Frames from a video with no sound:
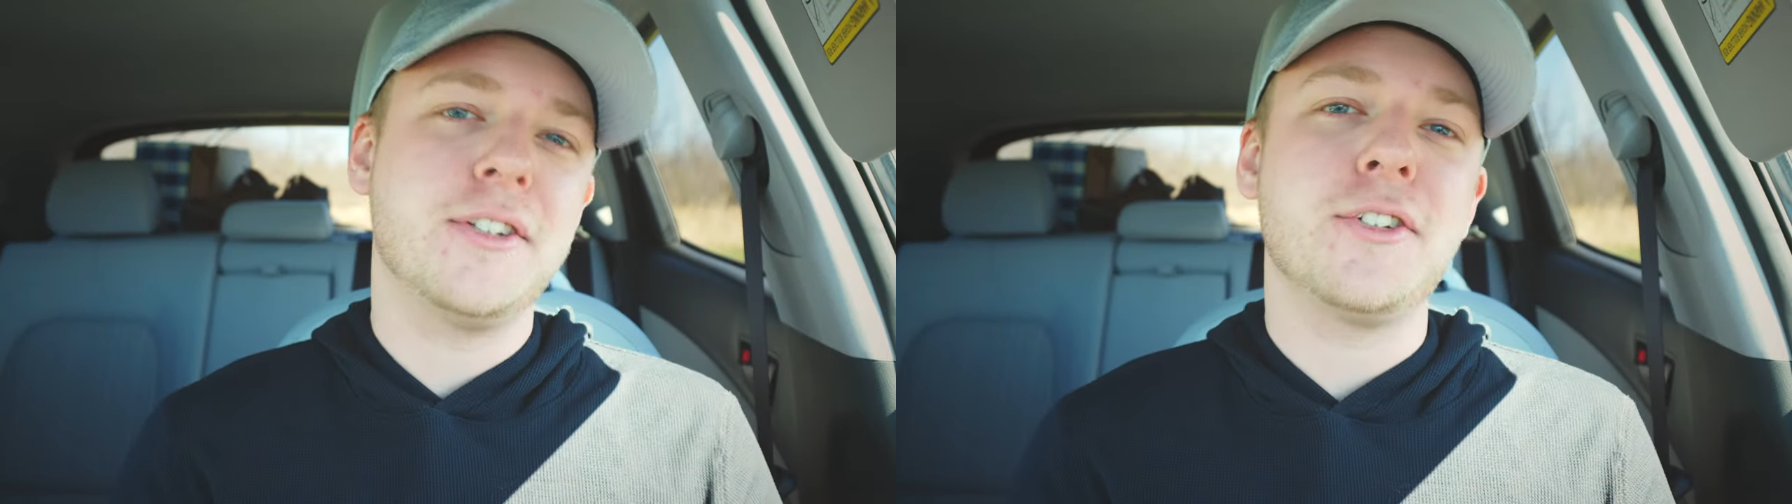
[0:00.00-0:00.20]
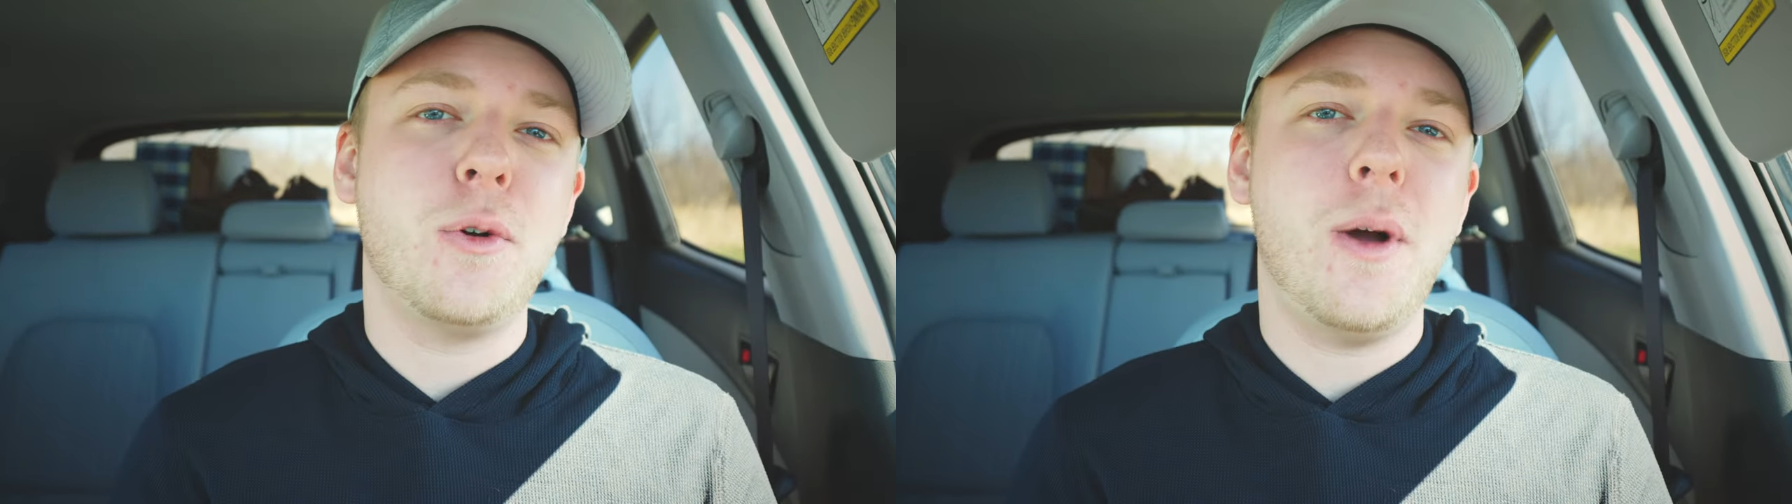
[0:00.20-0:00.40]

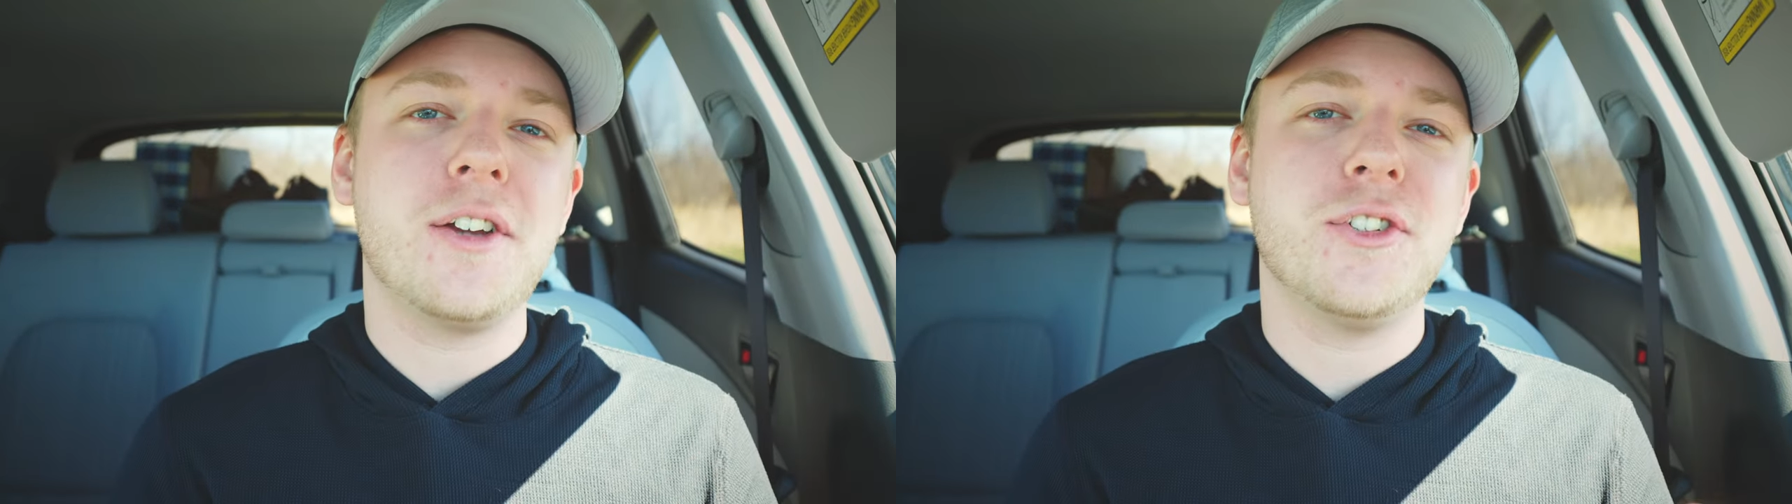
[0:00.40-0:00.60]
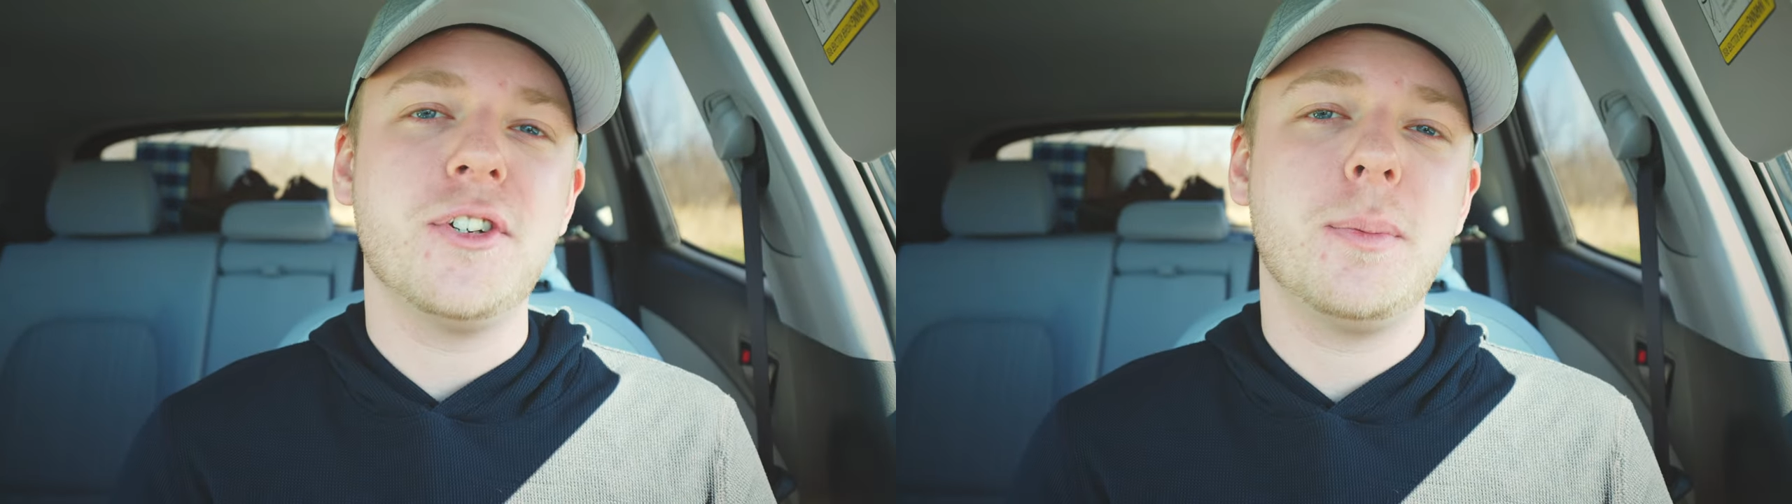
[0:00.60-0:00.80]
this
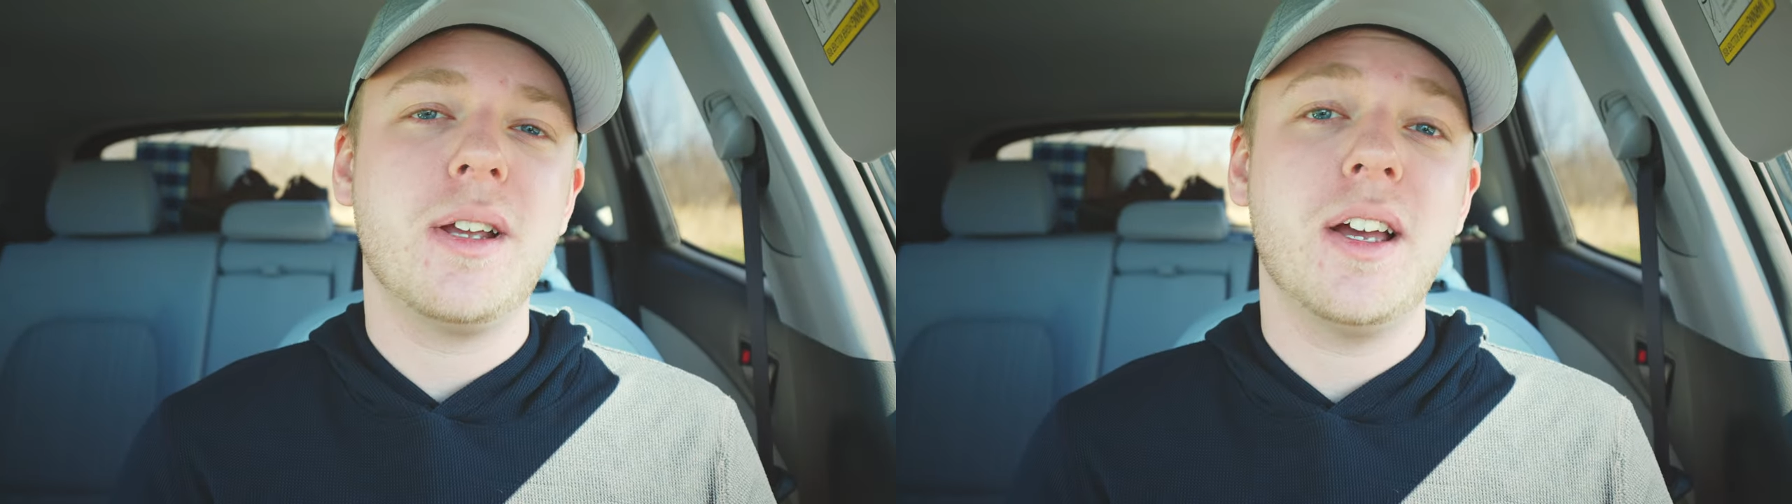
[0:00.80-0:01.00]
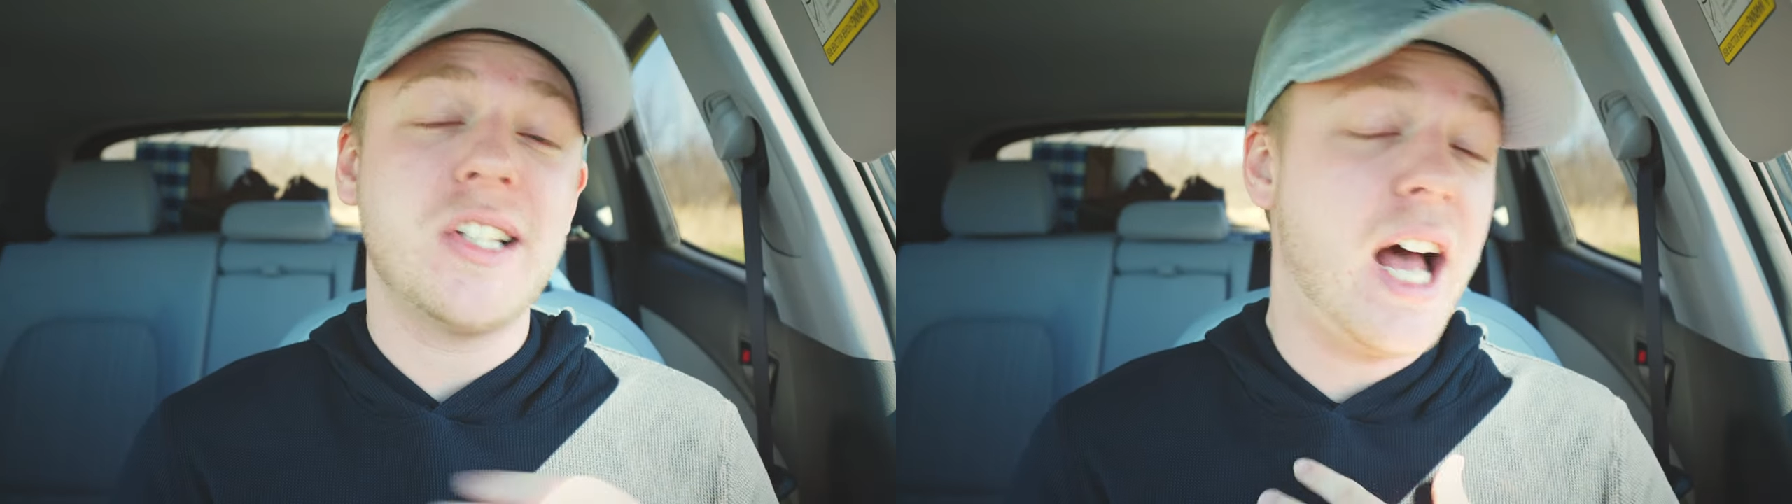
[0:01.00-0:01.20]
question is
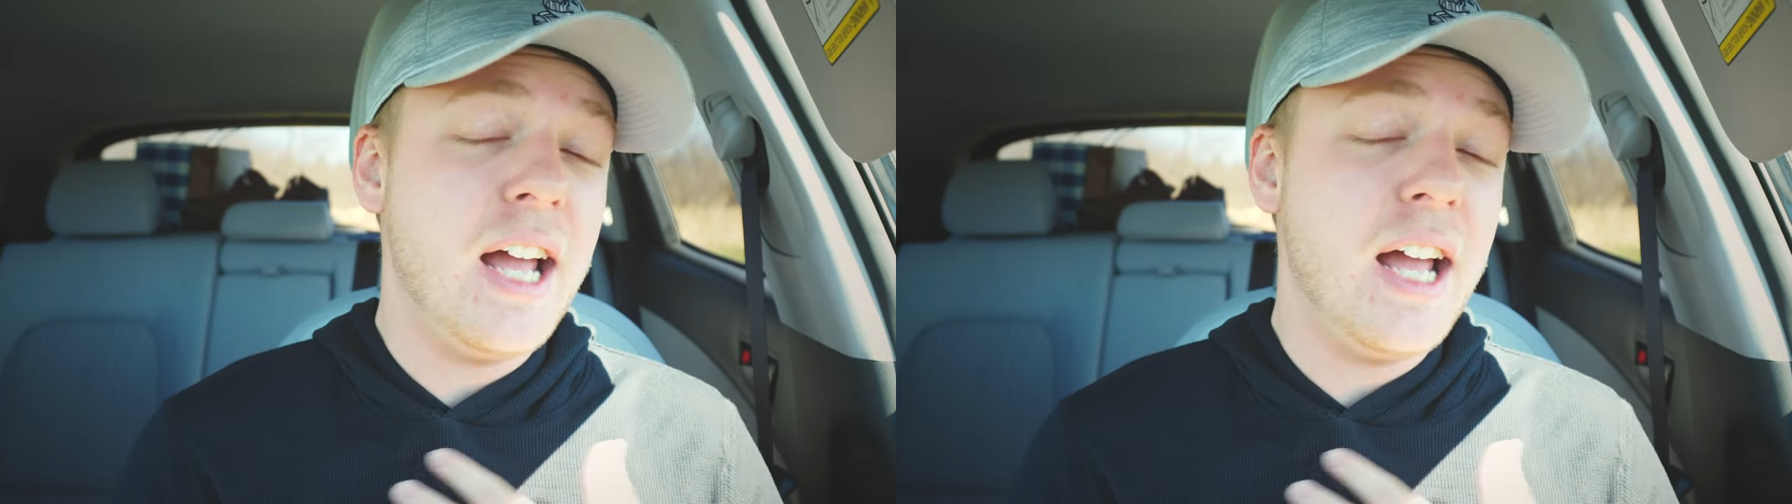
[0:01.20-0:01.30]
because